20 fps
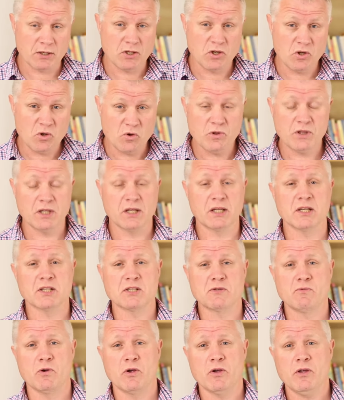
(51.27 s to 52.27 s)
you think
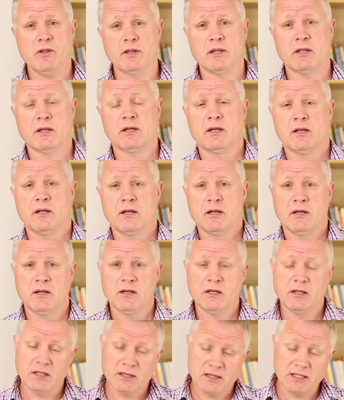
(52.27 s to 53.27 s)
it's worth,
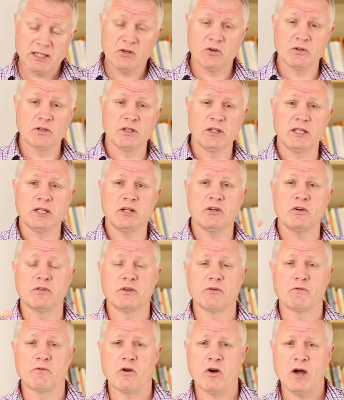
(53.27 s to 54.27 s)
click on the link on the
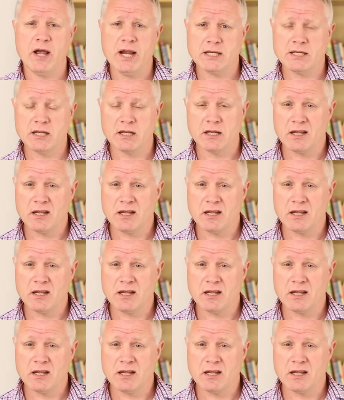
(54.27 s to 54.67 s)
right.